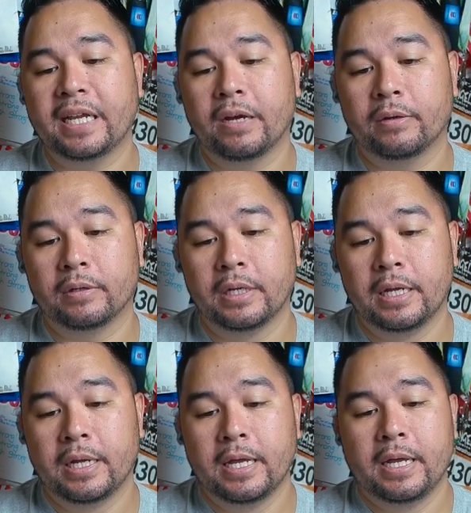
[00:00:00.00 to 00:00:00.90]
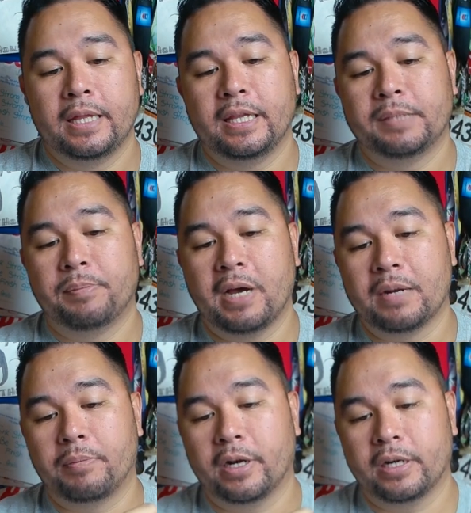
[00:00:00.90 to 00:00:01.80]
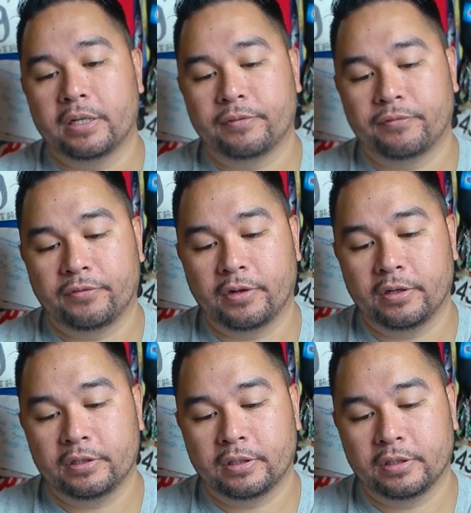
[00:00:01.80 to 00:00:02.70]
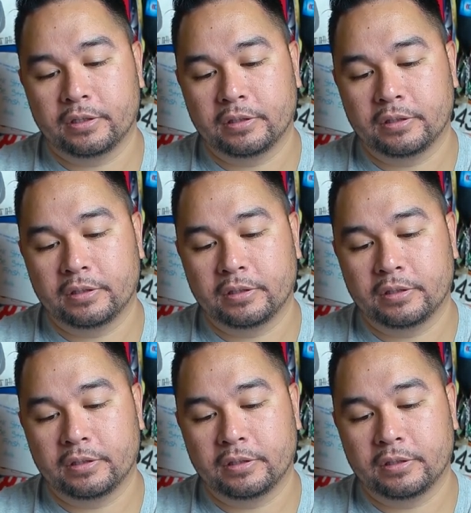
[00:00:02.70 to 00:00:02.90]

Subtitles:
out this bottom part first.